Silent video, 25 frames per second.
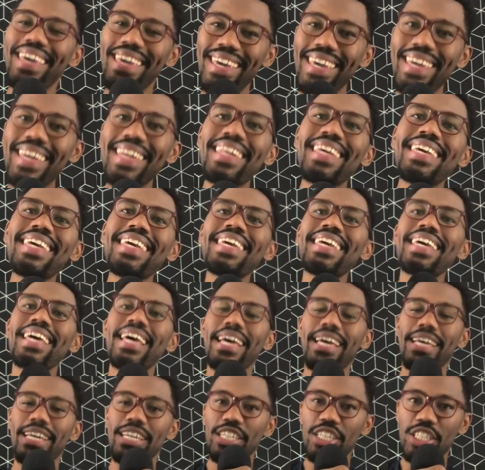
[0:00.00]
Any
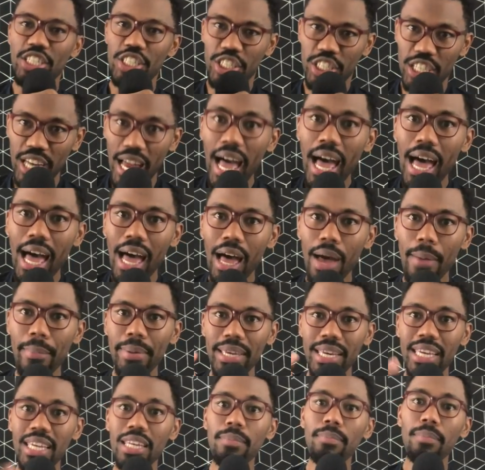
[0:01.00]
job
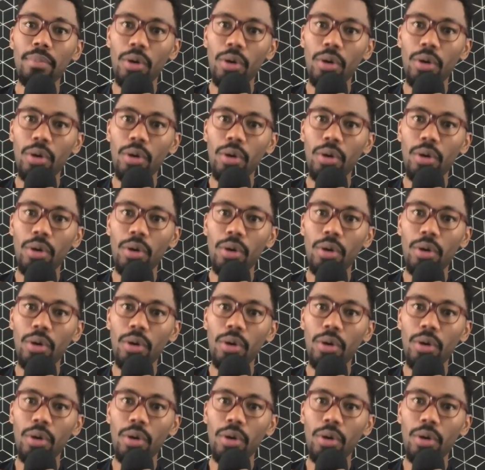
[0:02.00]
in